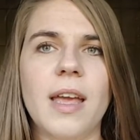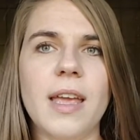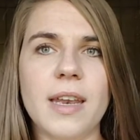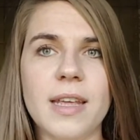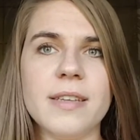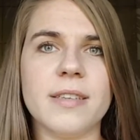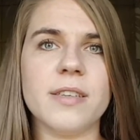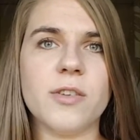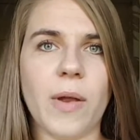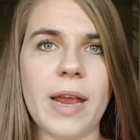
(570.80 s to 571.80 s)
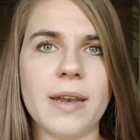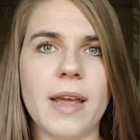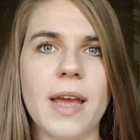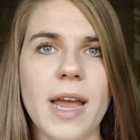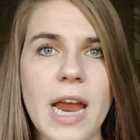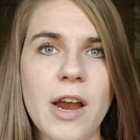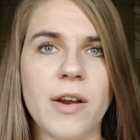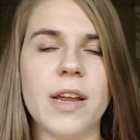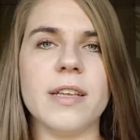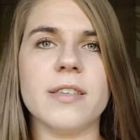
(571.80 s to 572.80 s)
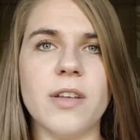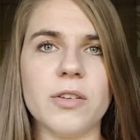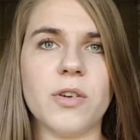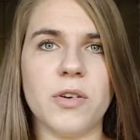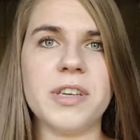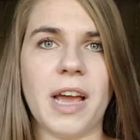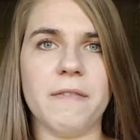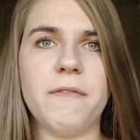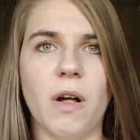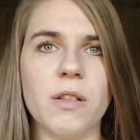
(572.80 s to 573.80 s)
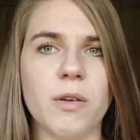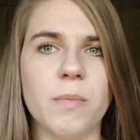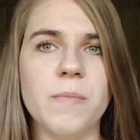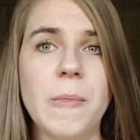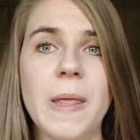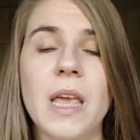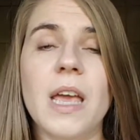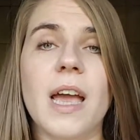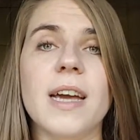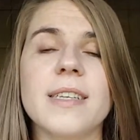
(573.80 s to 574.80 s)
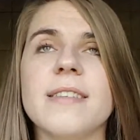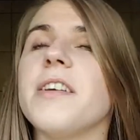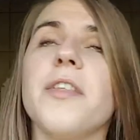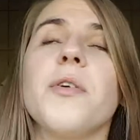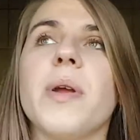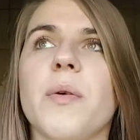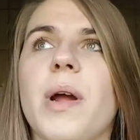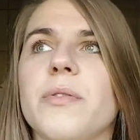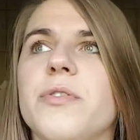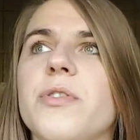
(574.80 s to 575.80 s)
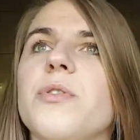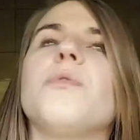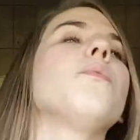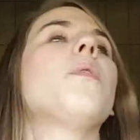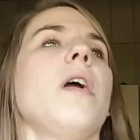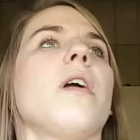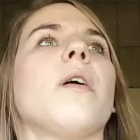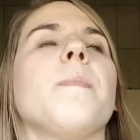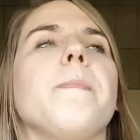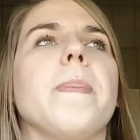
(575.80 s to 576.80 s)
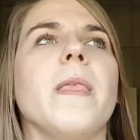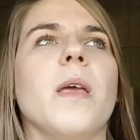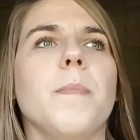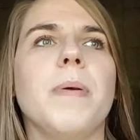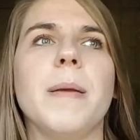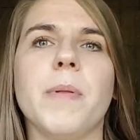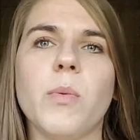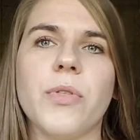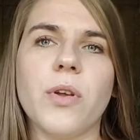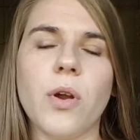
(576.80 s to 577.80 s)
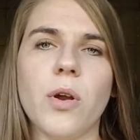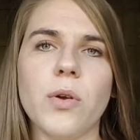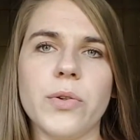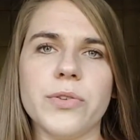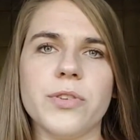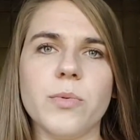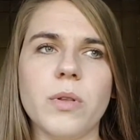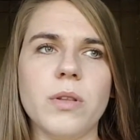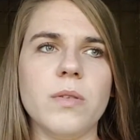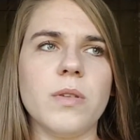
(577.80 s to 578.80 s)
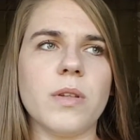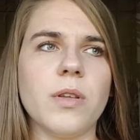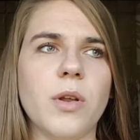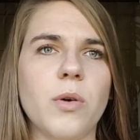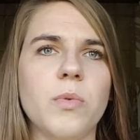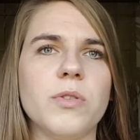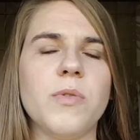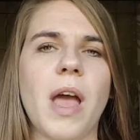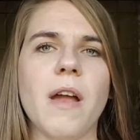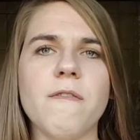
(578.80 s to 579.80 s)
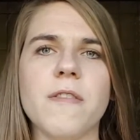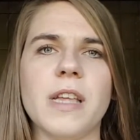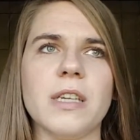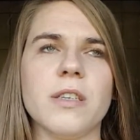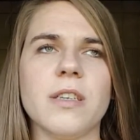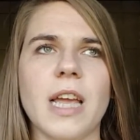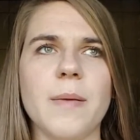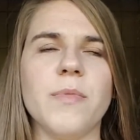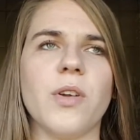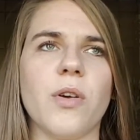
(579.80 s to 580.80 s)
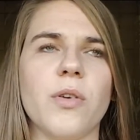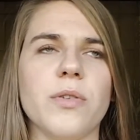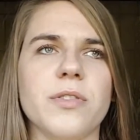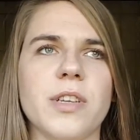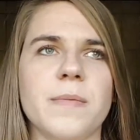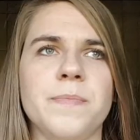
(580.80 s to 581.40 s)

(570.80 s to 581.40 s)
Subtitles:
It is straight hair. It's not going to have volume. And it's the other way around too, where people with curls will do everything to tame the girls